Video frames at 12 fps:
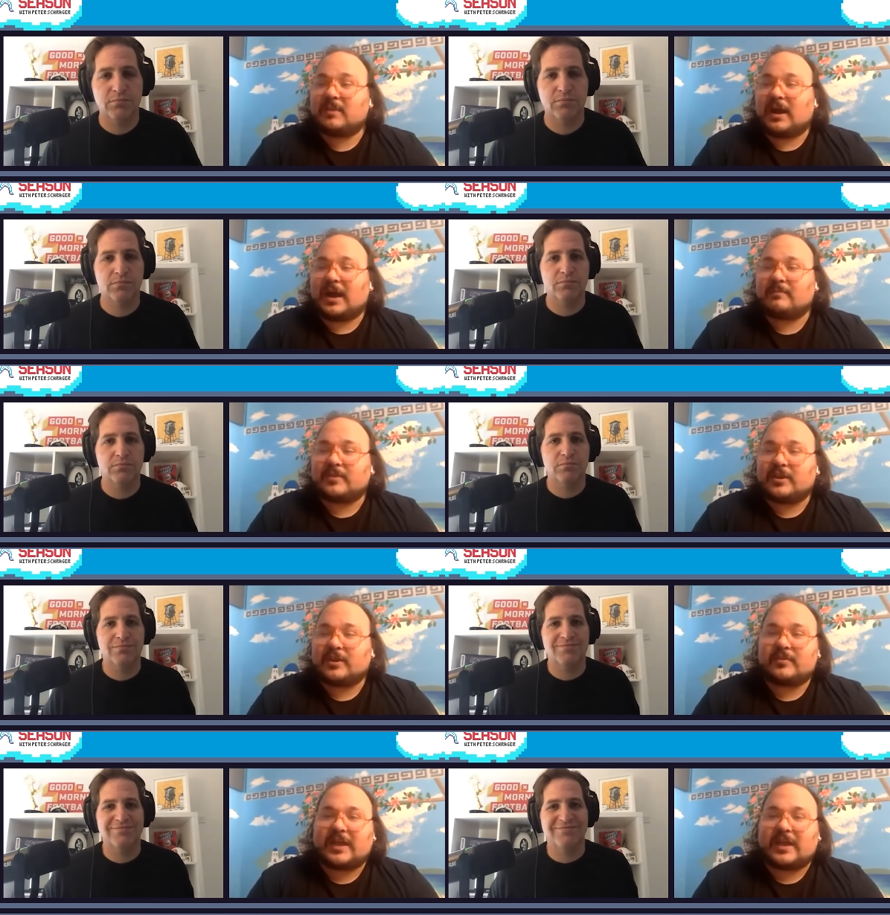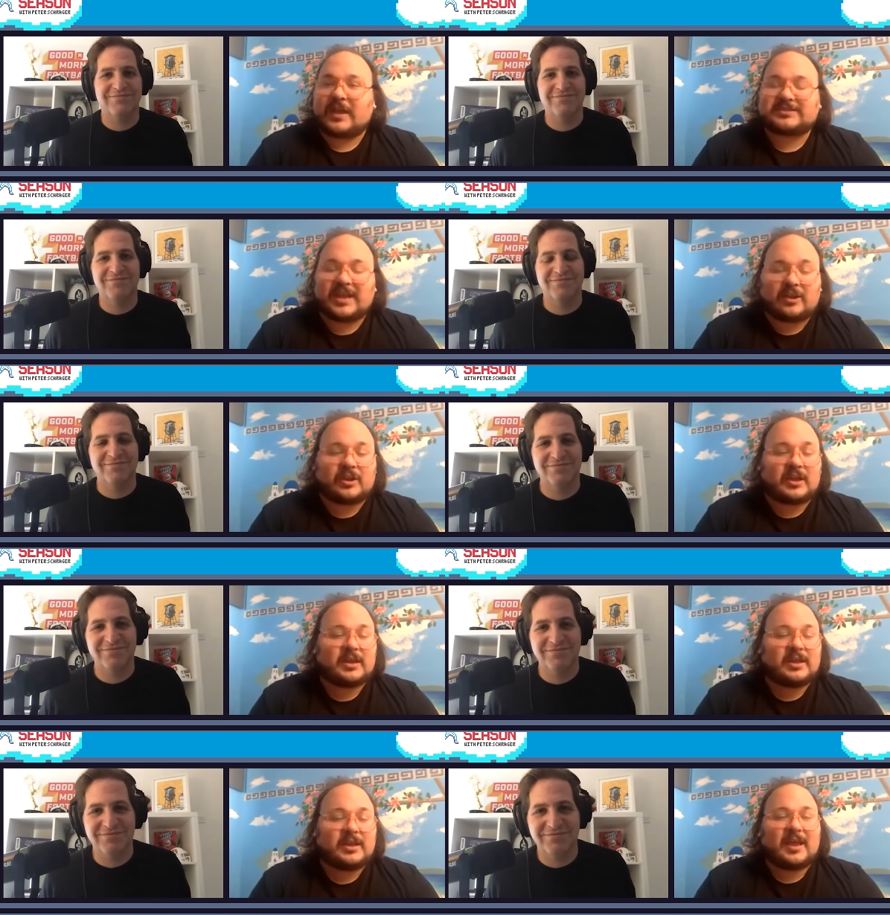Speaker 1: I'm there that
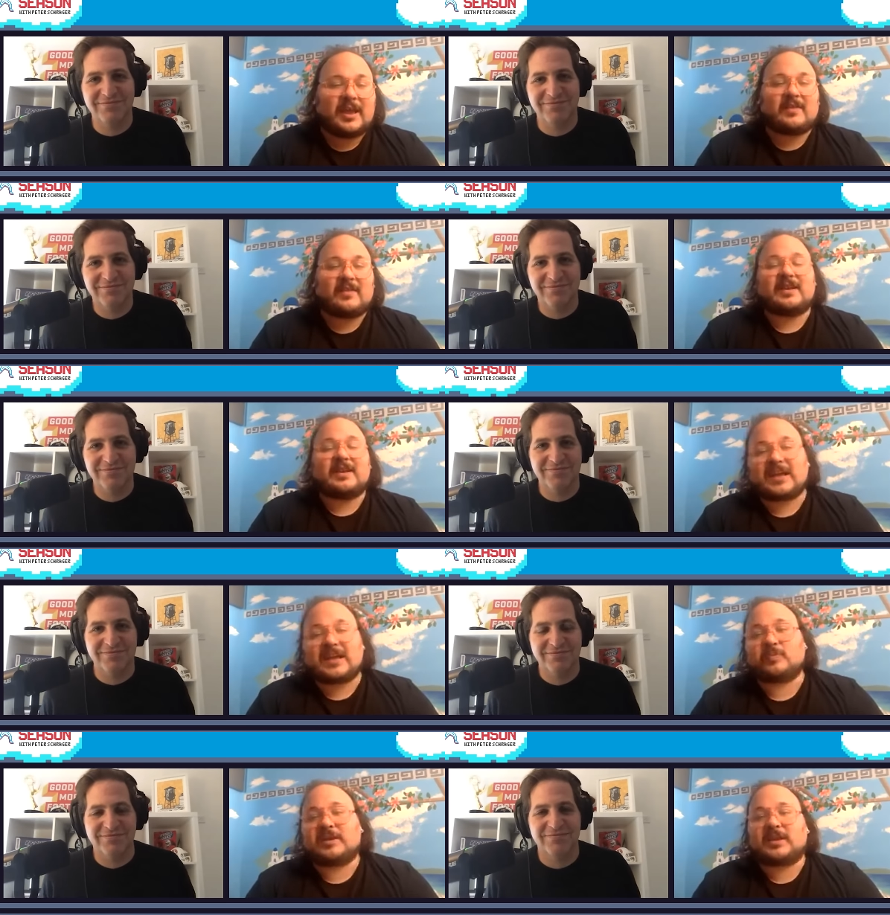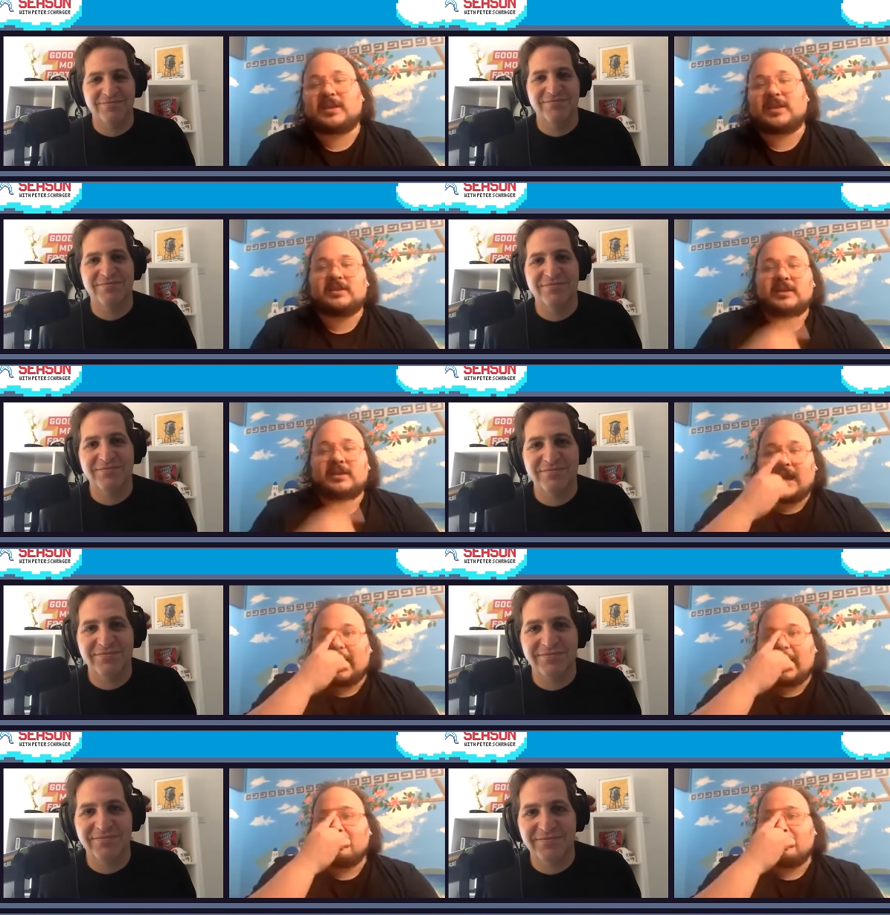Saturday, and then the next weekend,
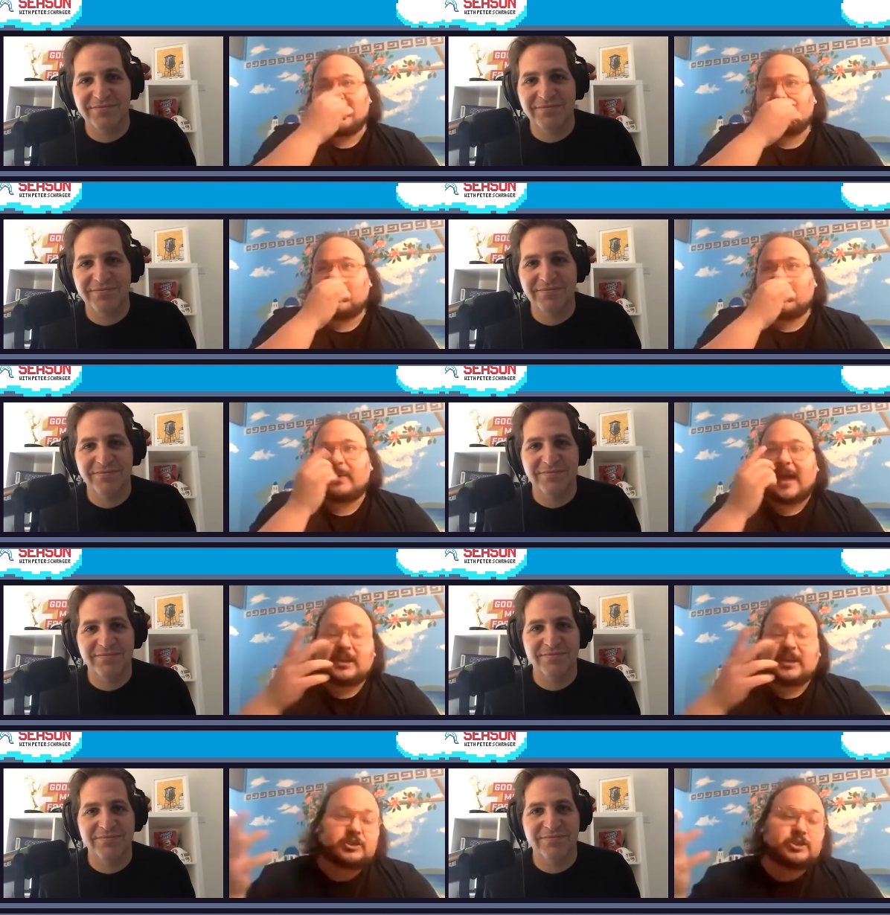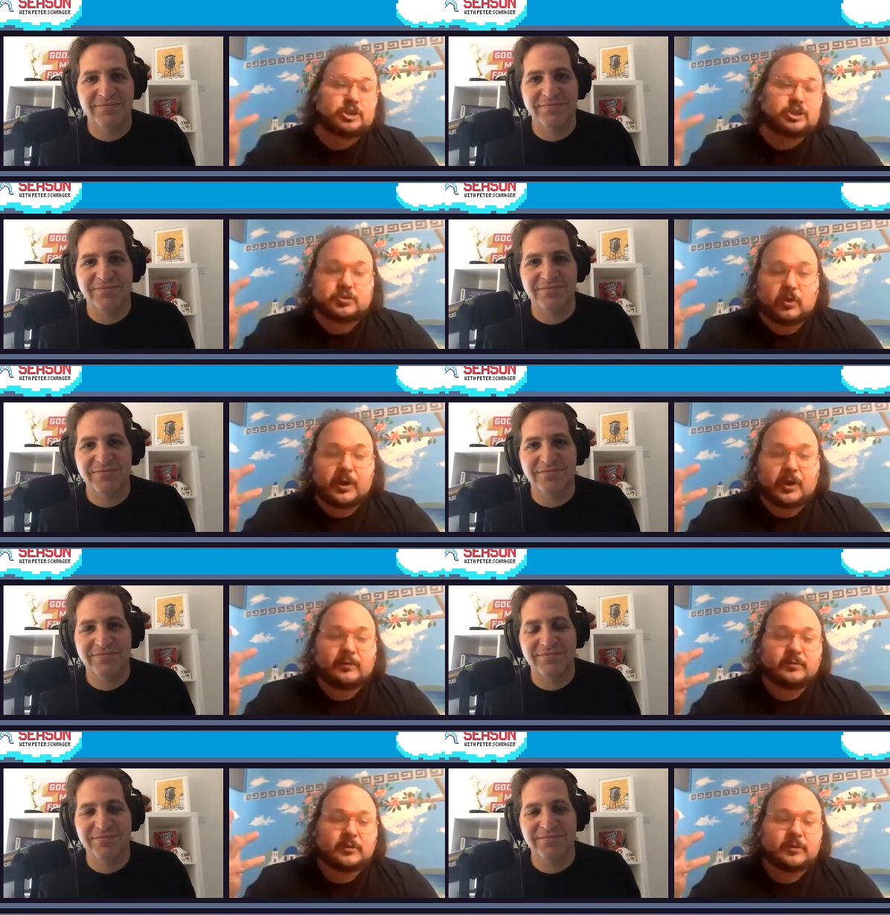I'm making up actually Detroit.